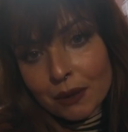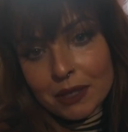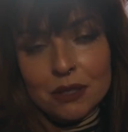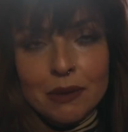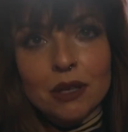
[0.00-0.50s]
We
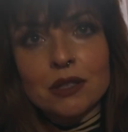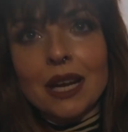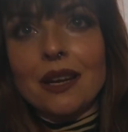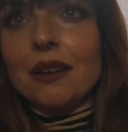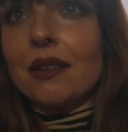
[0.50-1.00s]
just went on
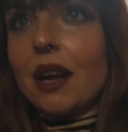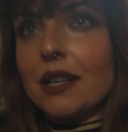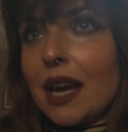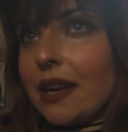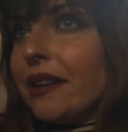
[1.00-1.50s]
date night,
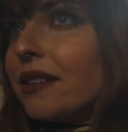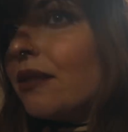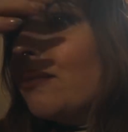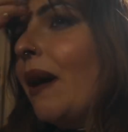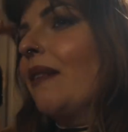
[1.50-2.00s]

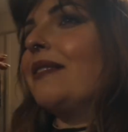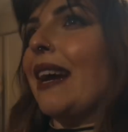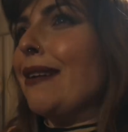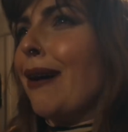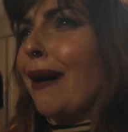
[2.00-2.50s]
we
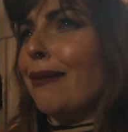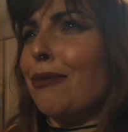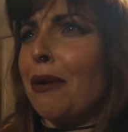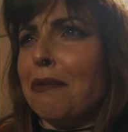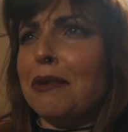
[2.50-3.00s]

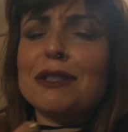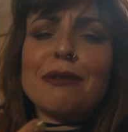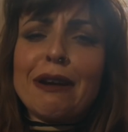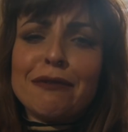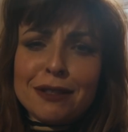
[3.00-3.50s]
just
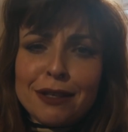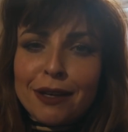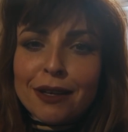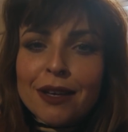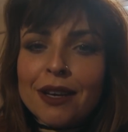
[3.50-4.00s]
went out for dinner.